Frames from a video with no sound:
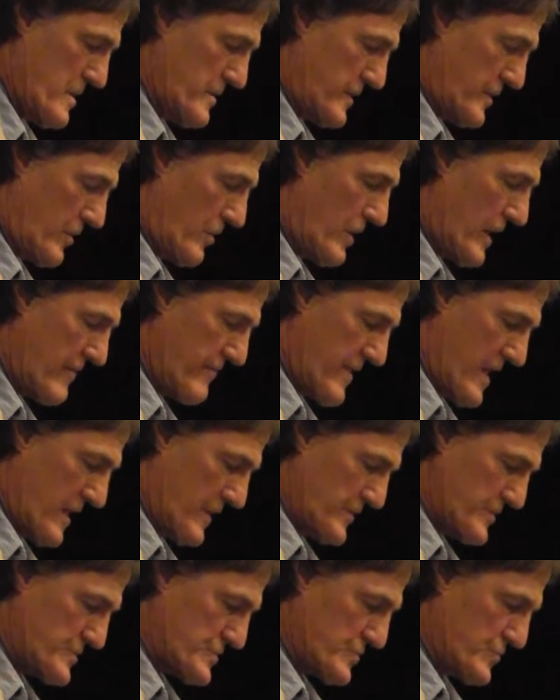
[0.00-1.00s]
The Ojai
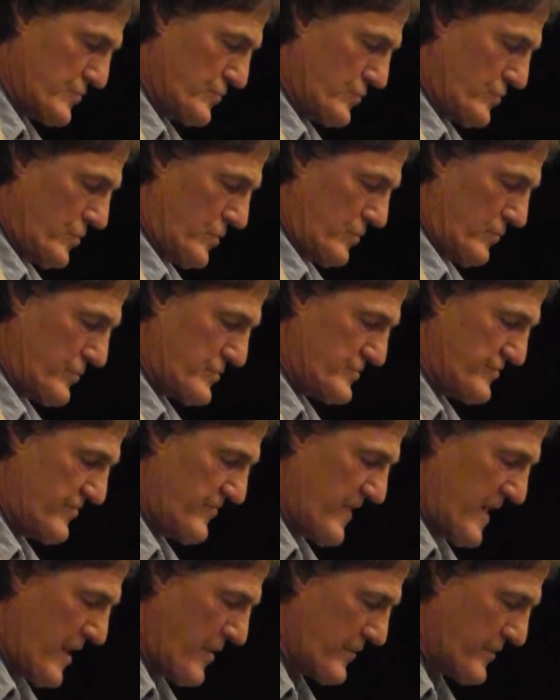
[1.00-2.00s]
Valley School was
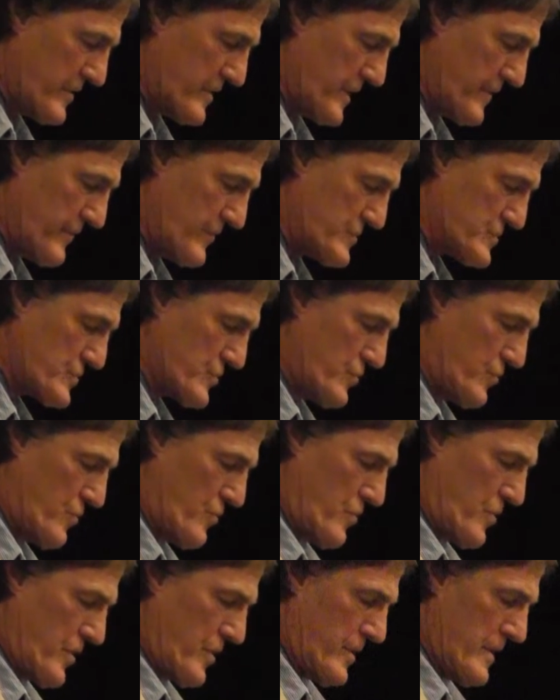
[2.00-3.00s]
founded on this
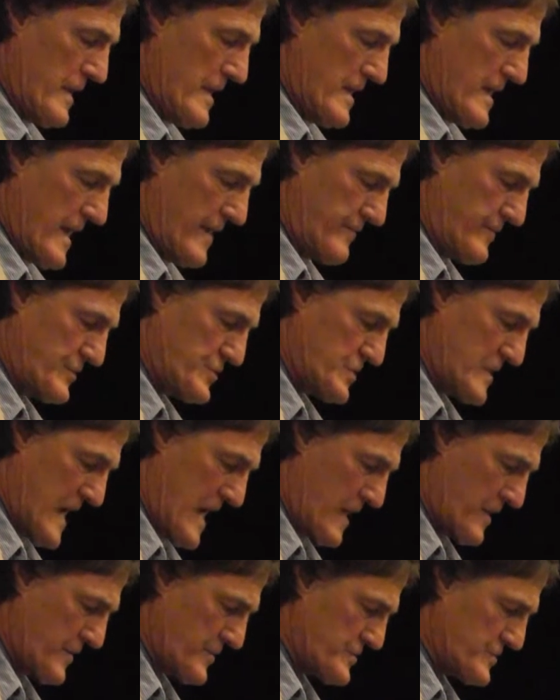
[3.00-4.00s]
core, and the
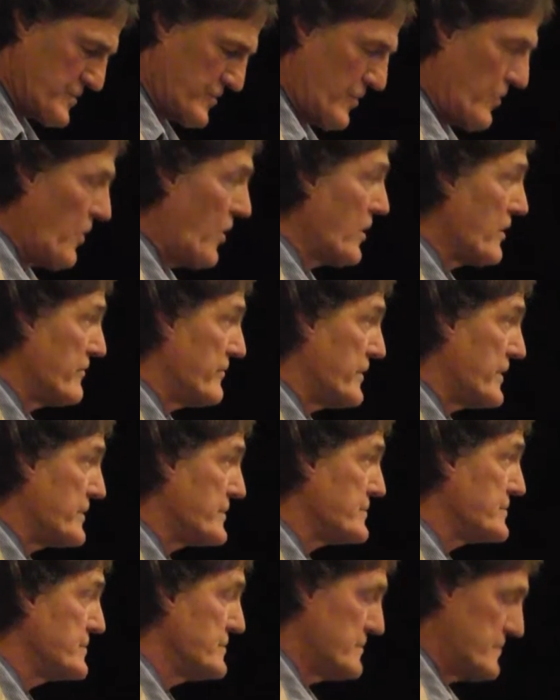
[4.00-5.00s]
challenge to all of
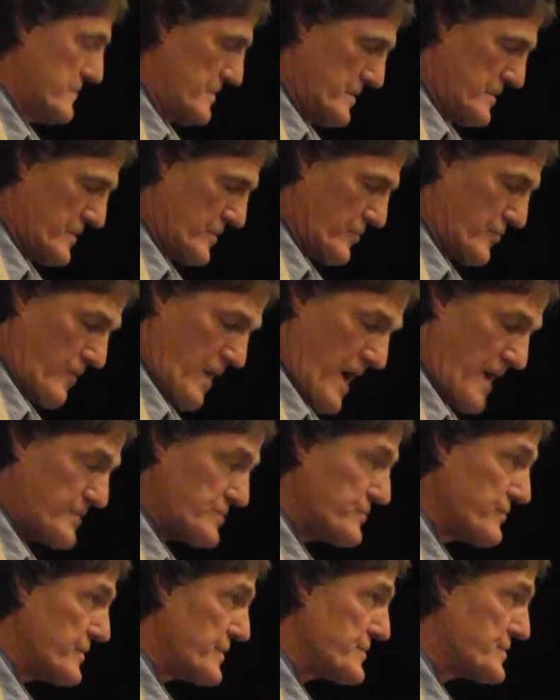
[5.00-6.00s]
us,
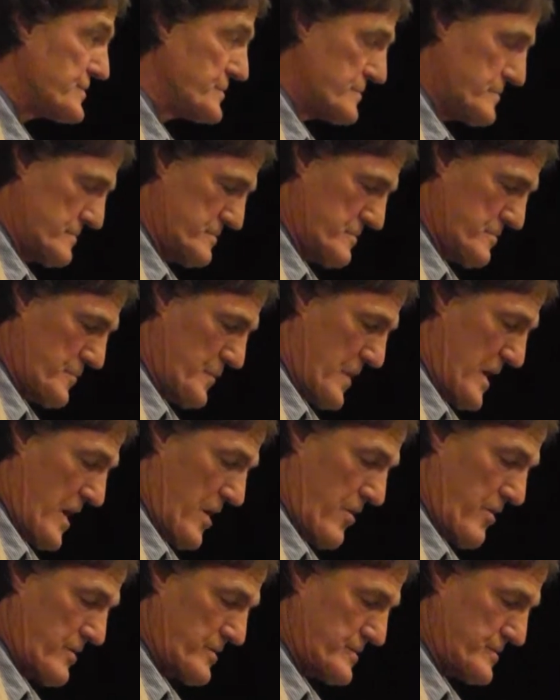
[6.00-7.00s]
graduates,
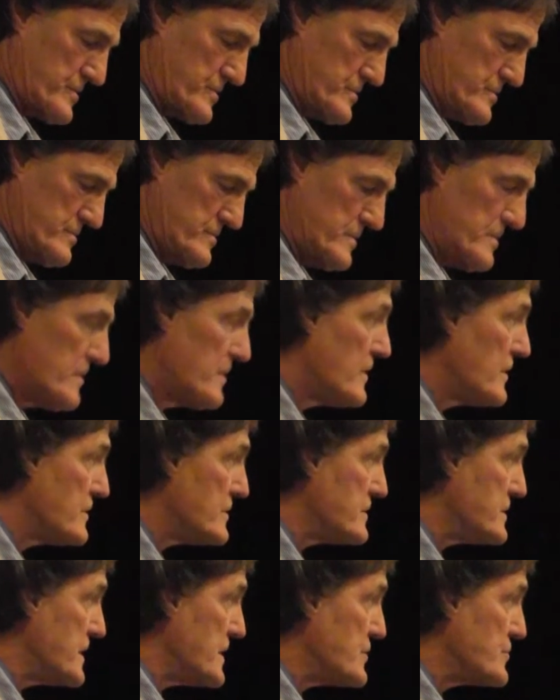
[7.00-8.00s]
parents,
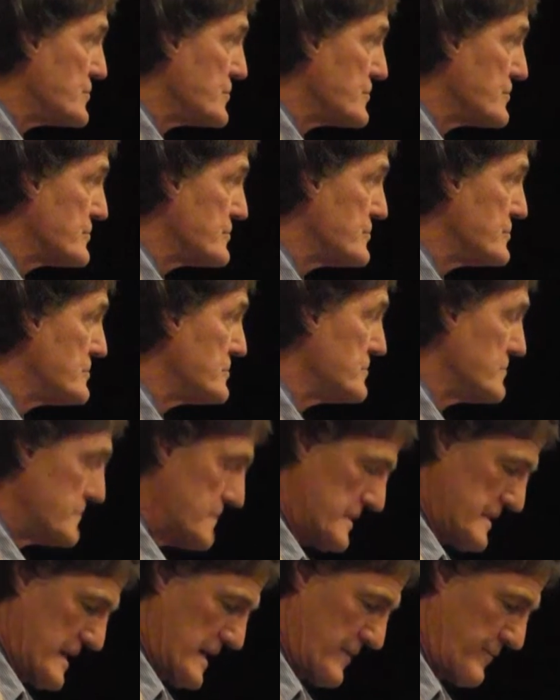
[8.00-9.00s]
teachers,
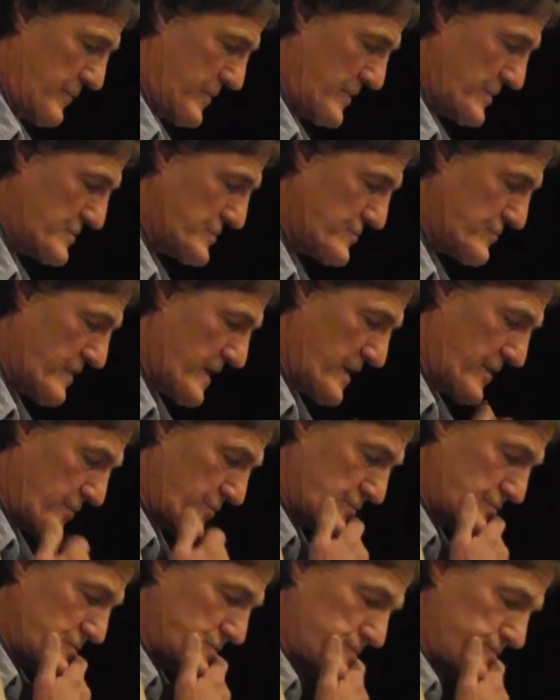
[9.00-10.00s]

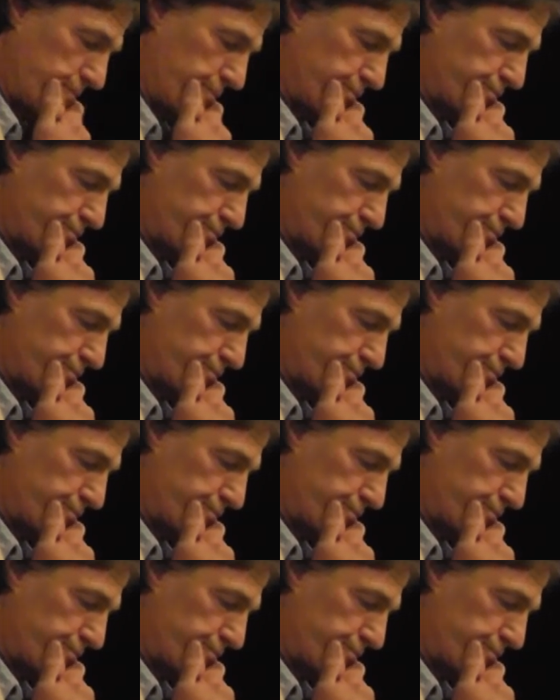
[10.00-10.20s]
administrators,